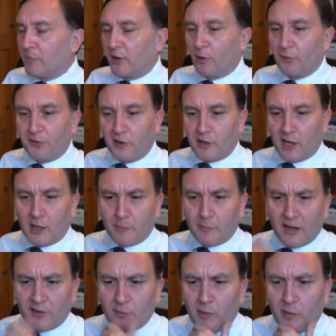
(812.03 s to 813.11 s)
but also
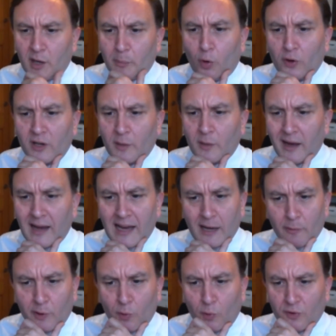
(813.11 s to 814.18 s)
going back to my point about
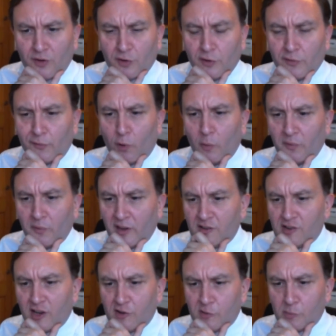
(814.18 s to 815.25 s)
how an auditor forms
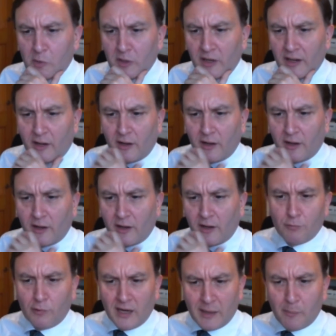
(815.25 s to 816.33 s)
their judgment. And I think
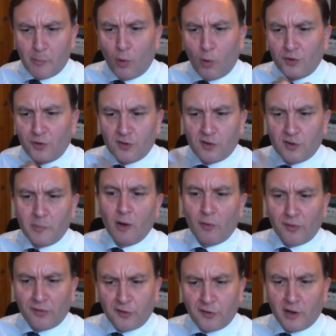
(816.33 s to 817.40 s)
it's really important to
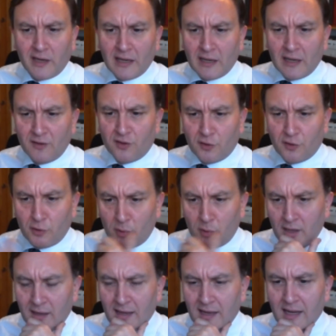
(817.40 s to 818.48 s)
be on site and
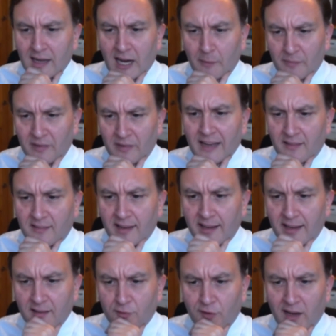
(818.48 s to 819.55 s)
to get a
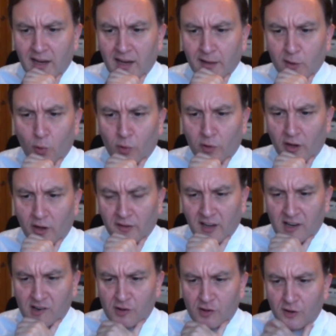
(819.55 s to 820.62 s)
sense for how the
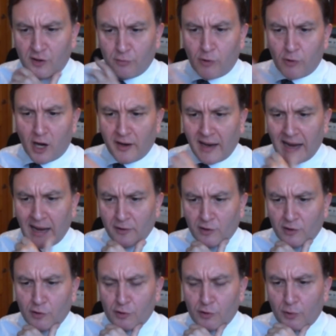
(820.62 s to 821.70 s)
organisation is run and
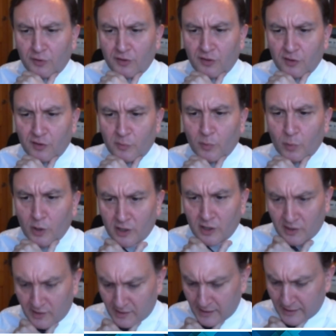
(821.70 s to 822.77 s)
how the control systems
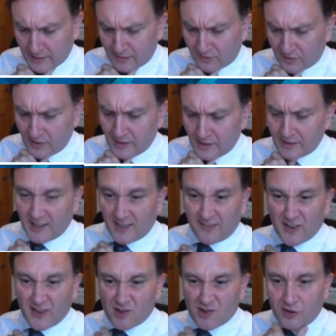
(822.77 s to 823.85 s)
work and the
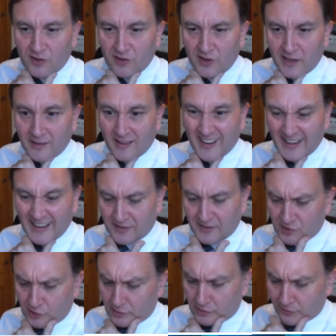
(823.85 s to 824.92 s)
efficiency and
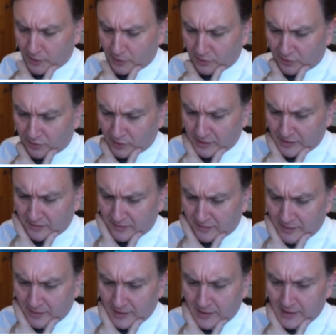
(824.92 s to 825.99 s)
attitude of those
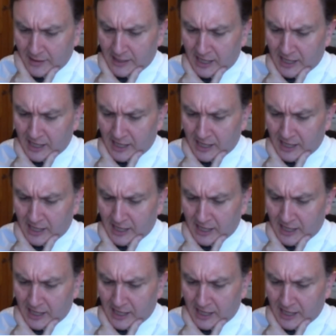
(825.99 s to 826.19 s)
things.